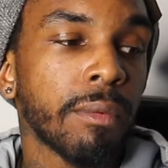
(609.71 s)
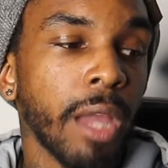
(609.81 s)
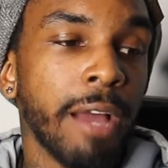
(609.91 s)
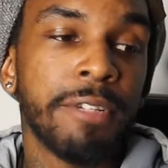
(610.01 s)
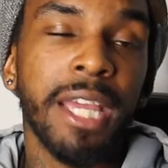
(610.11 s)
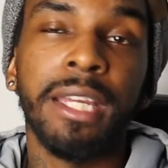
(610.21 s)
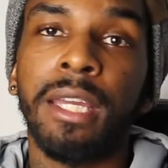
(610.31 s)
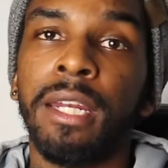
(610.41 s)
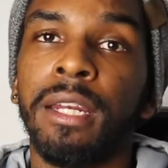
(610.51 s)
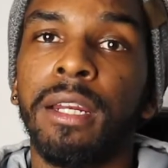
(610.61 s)
I've
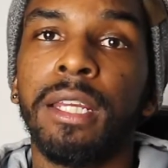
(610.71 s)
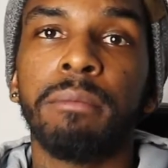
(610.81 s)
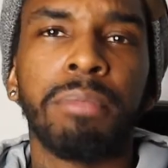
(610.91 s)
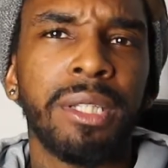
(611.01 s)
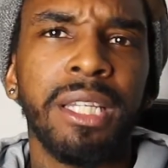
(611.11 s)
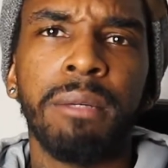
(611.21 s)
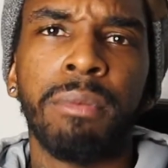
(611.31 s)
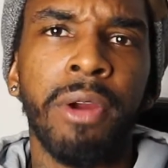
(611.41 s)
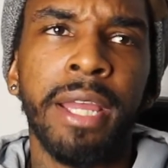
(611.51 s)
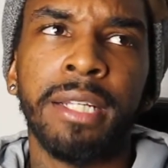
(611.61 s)
taken complete
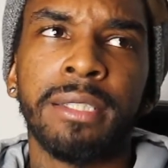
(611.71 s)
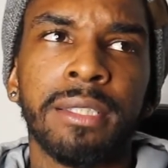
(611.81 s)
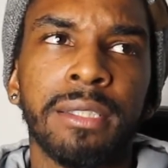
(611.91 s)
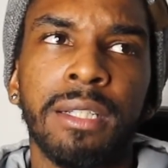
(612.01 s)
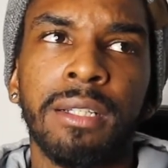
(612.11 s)
breaks,